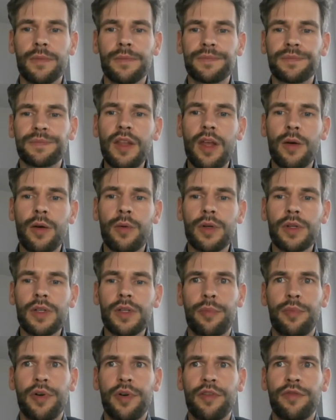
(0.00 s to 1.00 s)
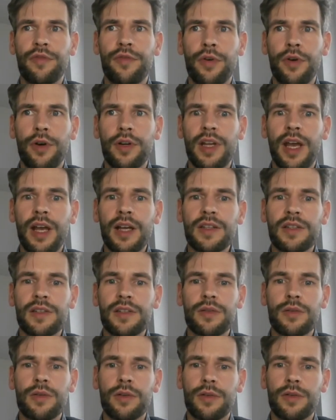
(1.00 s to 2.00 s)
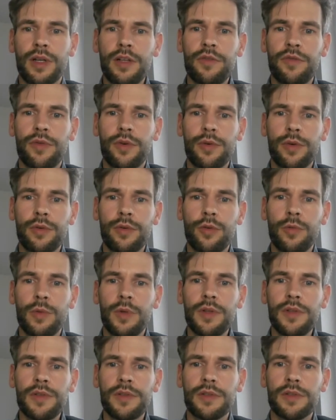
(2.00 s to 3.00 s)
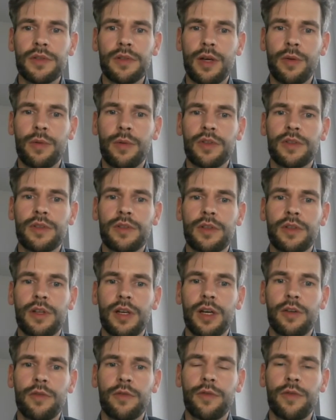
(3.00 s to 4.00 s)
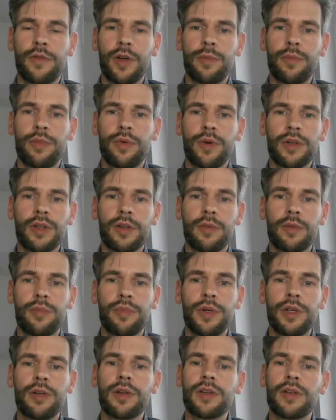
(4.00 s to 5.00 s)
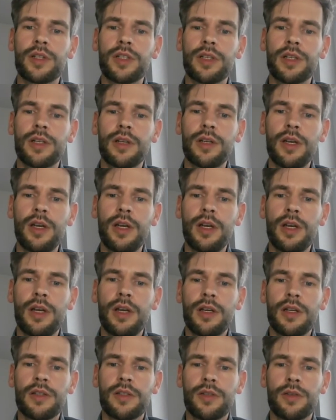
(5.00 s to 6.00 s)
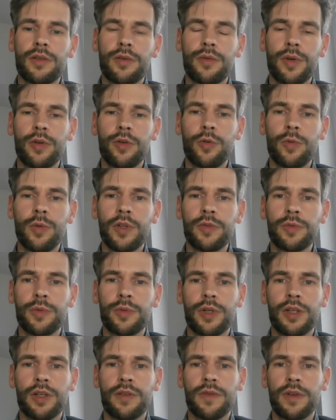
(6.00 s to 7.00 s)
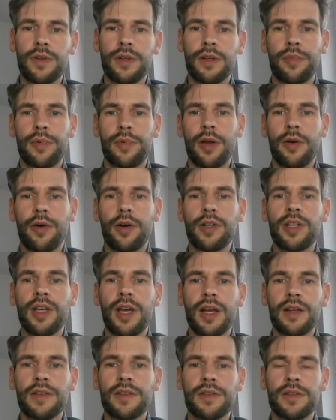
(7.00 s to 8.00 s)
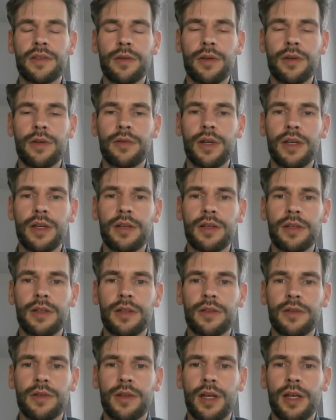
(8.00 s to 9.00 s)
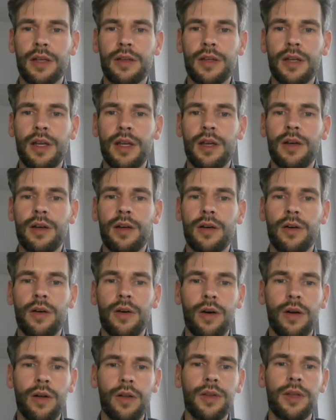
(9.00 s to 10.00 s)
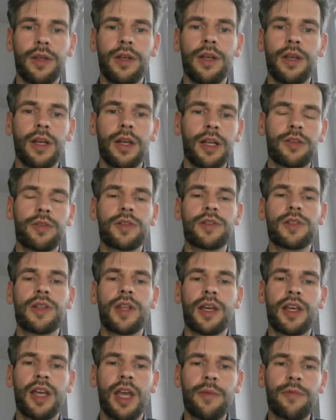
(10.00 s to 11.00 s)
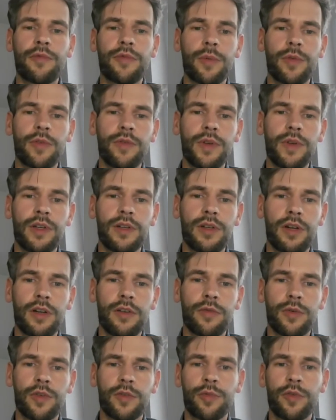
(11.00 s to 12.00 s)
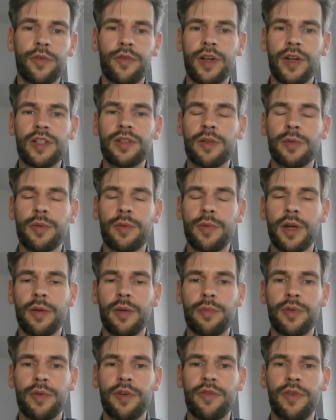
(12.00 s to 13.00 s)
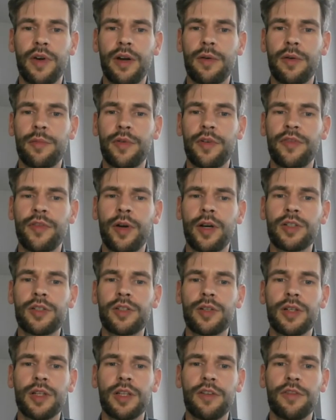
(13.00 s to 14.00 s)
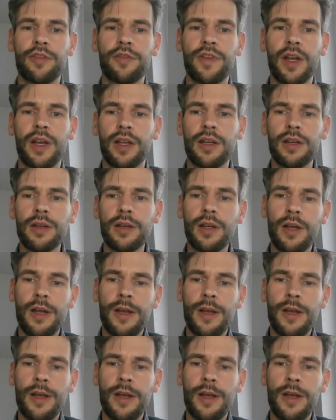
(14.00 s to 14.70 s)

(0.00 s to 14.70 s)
there was preferred access to the grid for renewables. So that was kind of a very important precondition. So renewables were given priority access to the grid so that all the electricity that came from the feed-in tariff was preferentially fed in.